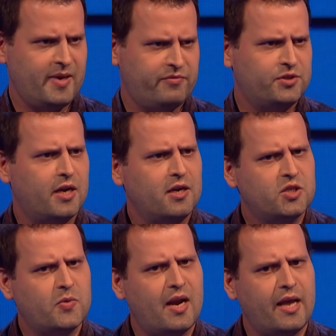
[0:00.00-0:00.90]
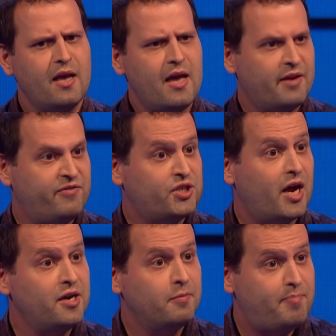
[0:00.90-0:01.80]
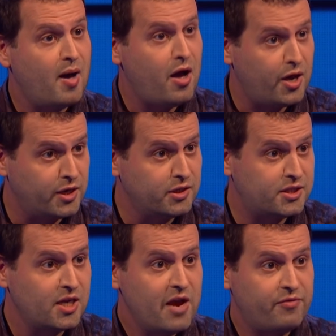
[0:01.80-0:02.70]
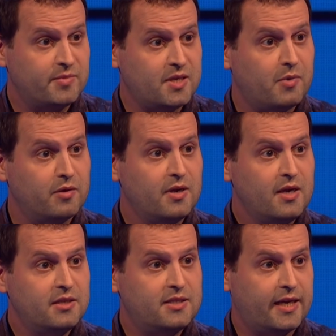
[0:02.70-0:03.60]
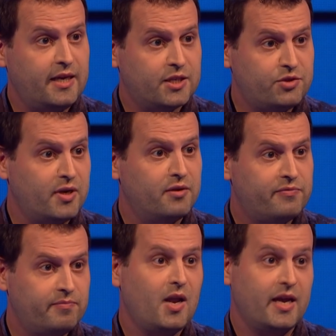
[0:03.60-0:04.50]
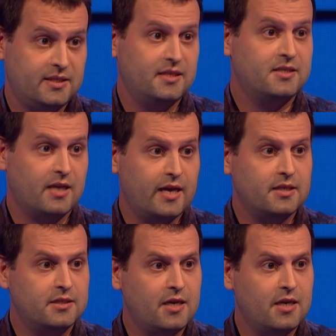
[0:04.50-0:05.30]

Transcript: a big vaginal swelling. I had vaginal burns from someone sticking a string of lights inside and